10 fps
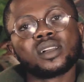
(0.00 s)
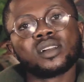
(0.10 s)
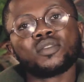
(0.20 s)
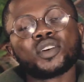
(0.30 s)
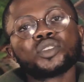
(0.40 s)

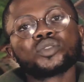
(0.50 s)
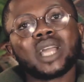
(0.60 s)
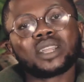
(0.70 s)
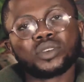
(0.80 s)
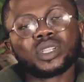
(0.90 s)
For you to
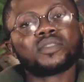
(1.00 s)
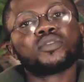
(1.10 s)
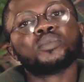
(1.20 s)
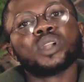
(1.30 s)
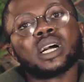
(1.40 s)
like run
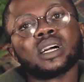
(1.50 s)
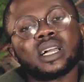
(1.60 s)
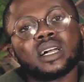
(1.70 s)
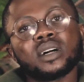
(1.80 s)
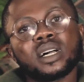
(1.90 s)

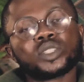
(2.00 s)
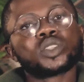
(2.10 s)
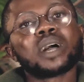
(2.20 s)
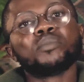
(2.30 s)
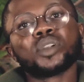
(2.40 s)
a
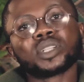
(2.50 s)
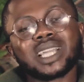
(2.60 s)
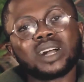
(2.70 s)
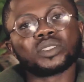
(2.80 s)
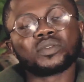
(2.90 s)
total blood
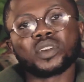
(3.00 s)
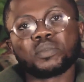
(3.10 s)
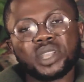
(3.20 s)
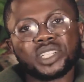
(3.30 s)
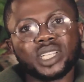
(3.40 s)
count for a
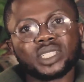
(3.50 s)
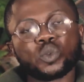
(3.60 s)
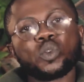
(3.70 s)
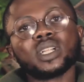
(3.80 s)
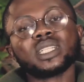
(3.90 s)
patient,
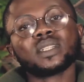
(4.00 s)
one,